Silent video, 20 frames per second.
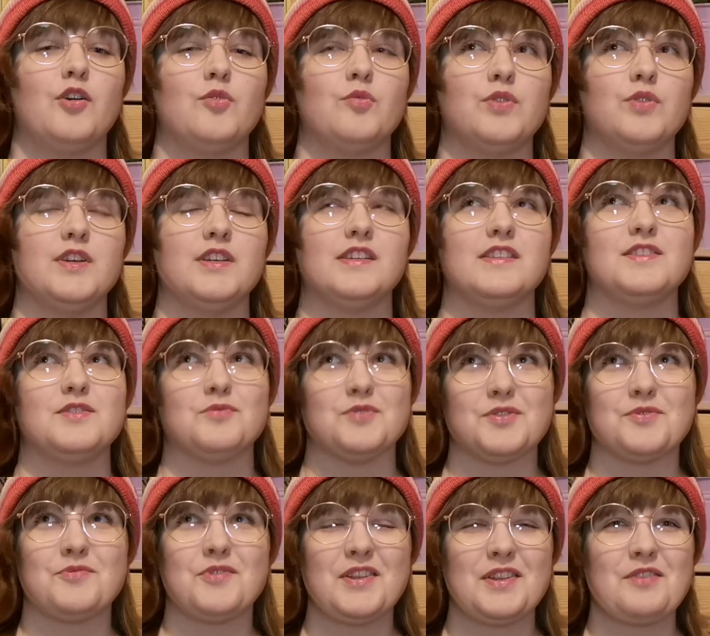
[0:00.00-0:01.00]
which
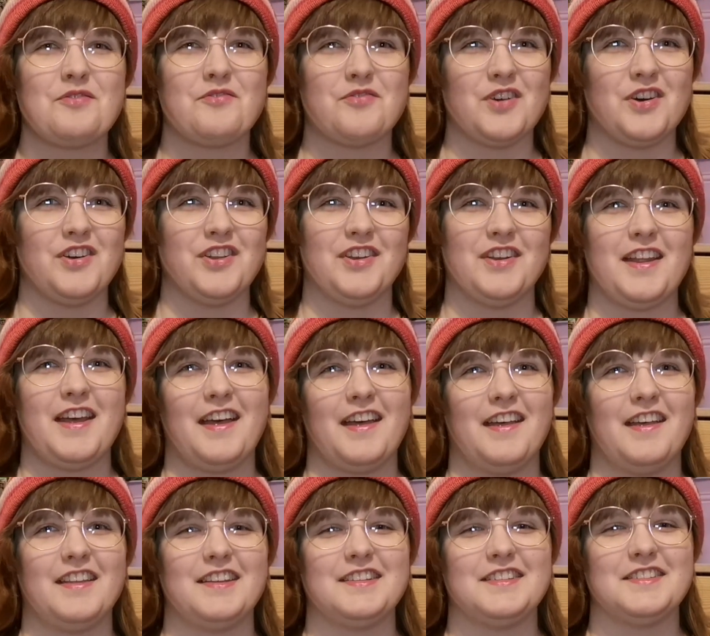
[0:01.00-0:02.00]
was really fun
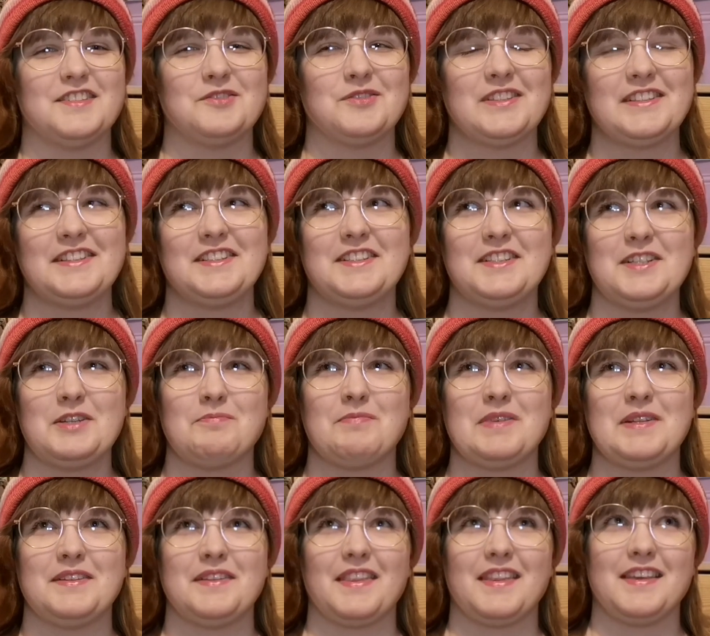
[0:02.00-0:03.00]
and really
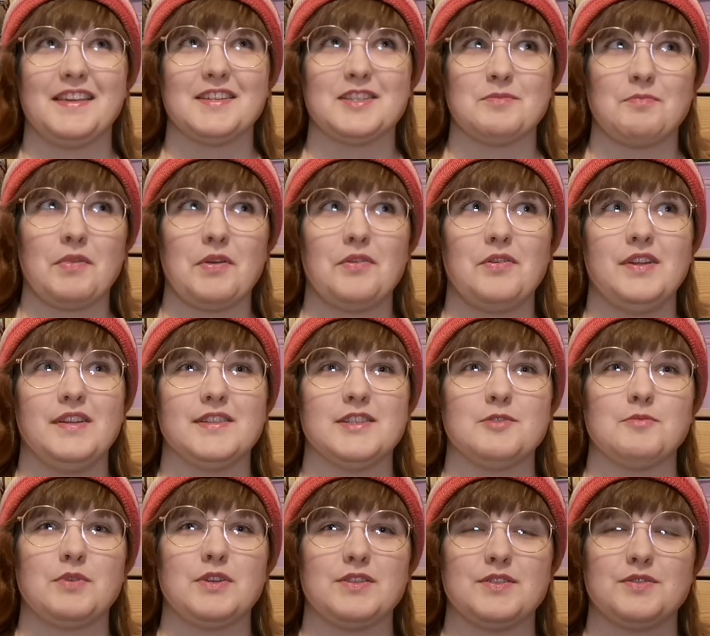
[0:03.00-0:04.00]
deepened the
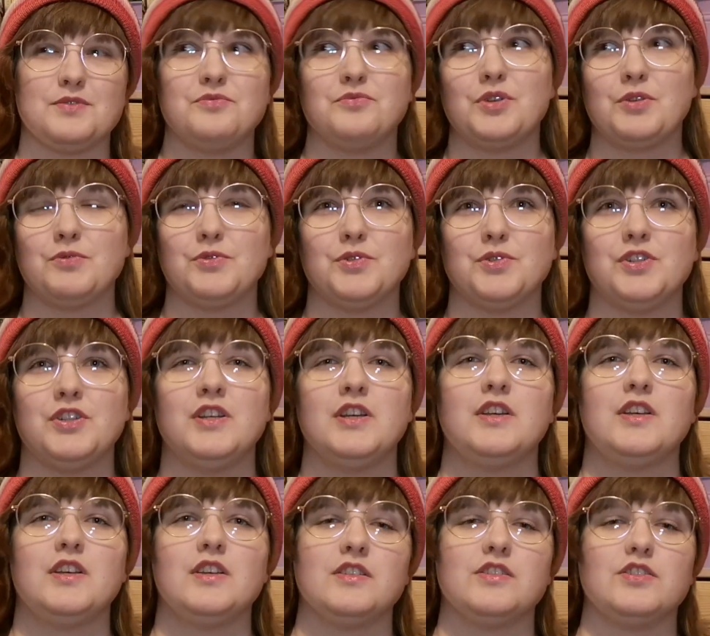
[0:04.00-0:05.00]
experience, because we would
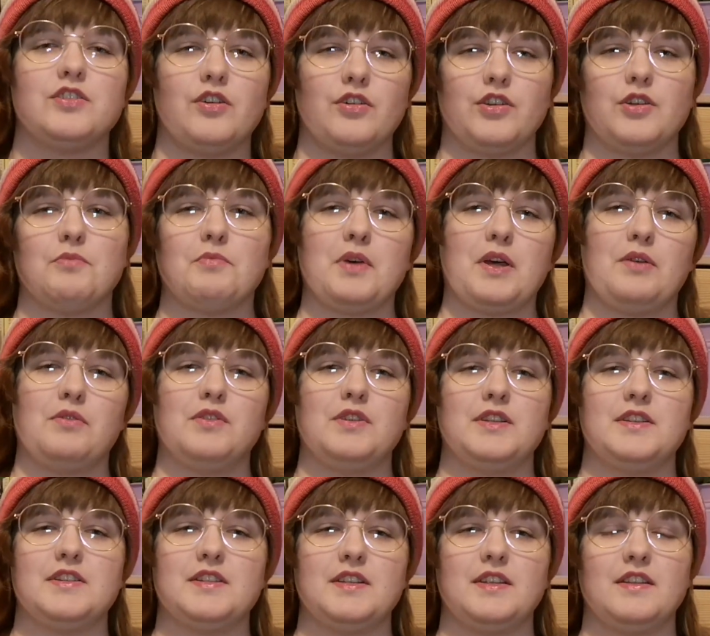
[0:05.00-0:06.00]
talk about
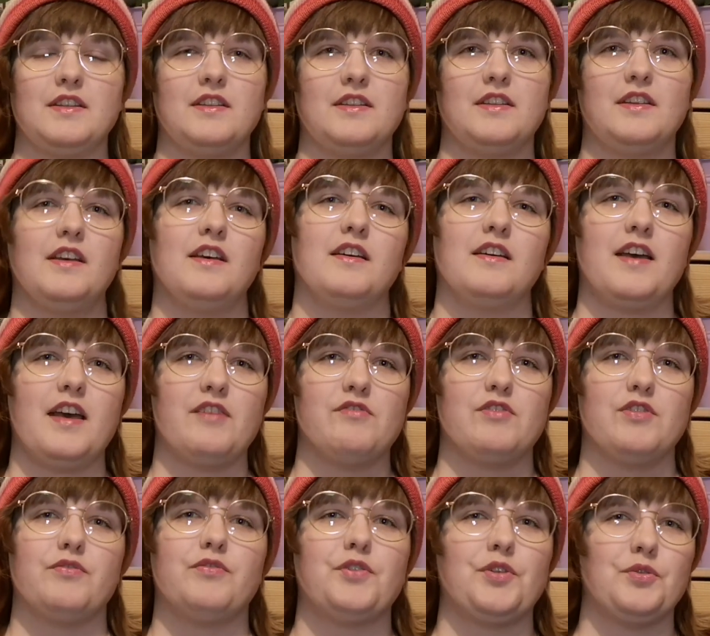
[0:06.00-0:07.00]
it
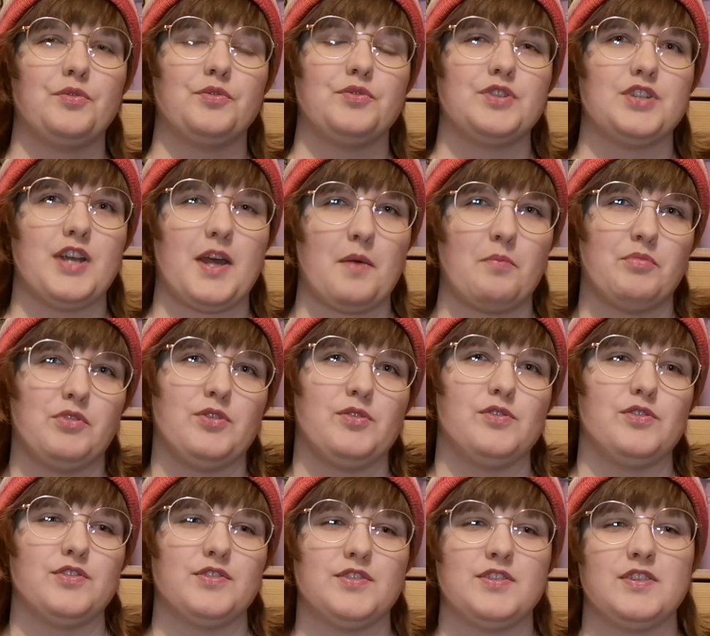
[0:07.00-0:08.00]
every few
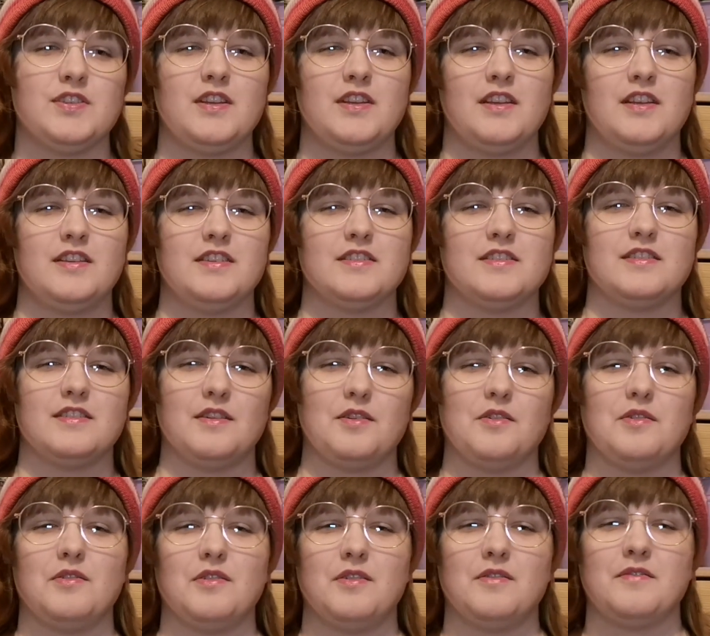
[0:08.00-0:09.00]
chapters.
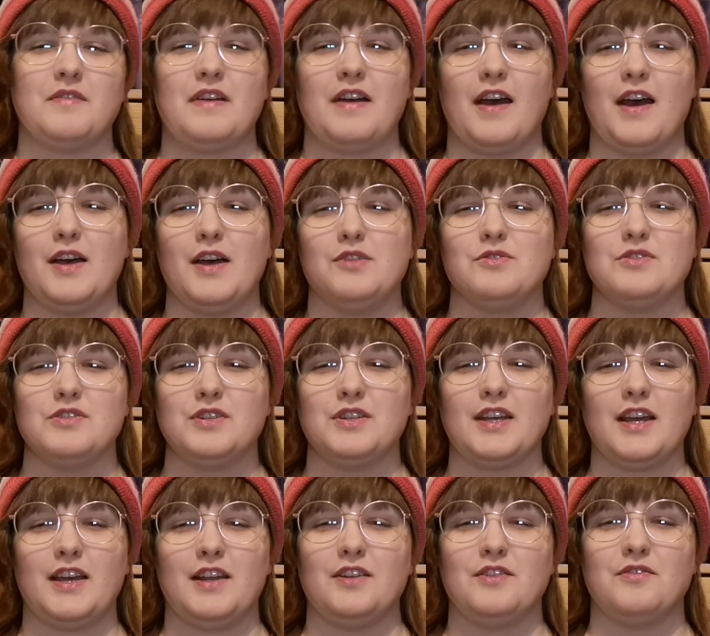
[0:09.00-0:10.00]
So I would
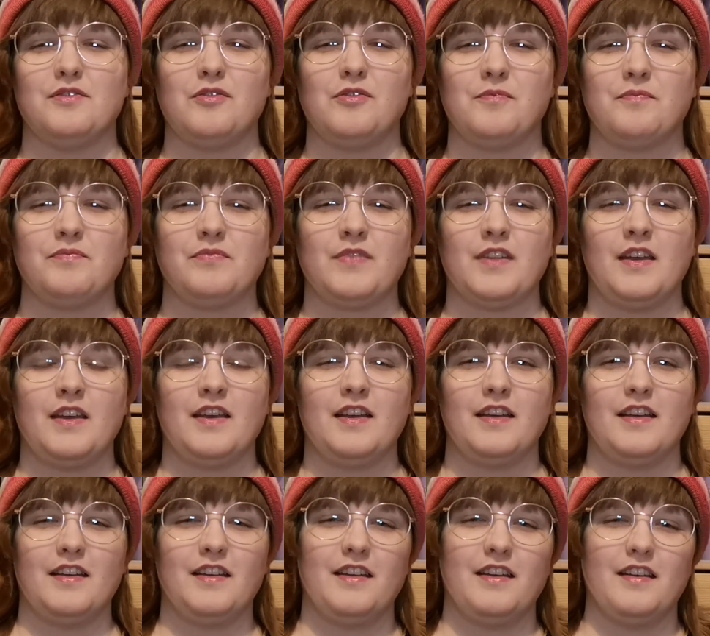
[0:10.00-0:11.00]
kind
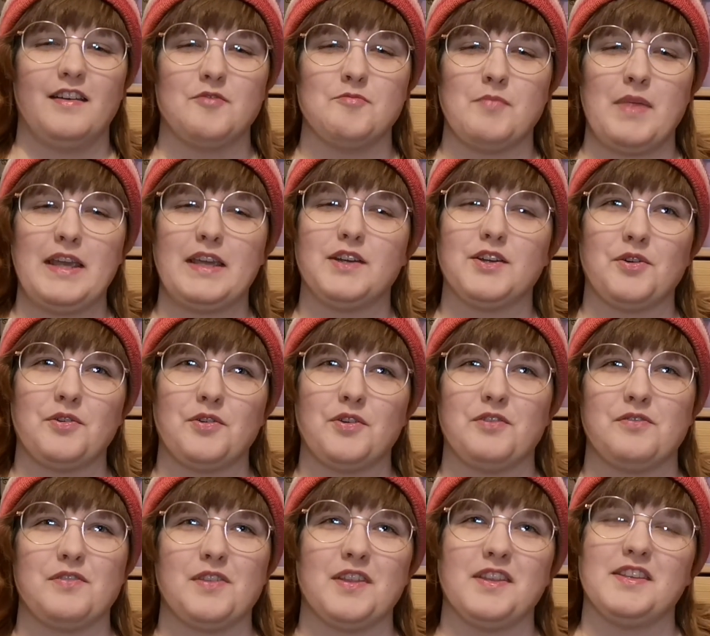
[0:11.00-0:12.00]
of make note
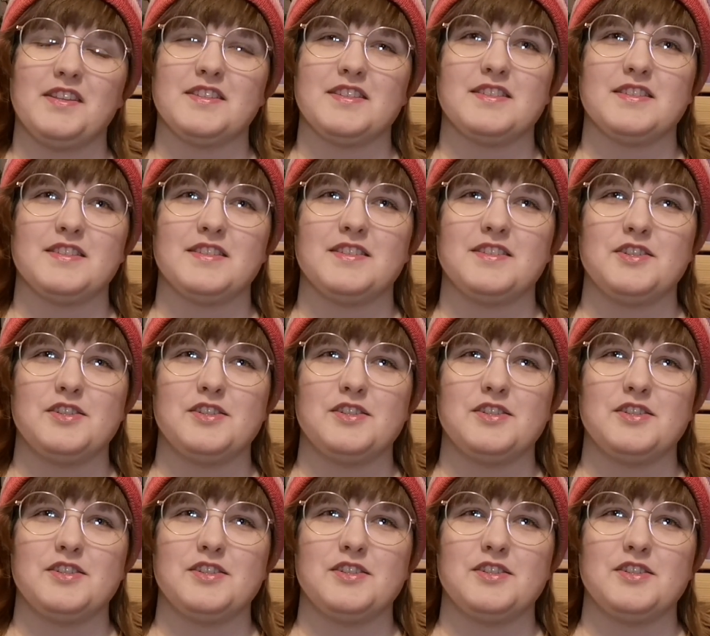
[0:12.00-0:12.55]
of things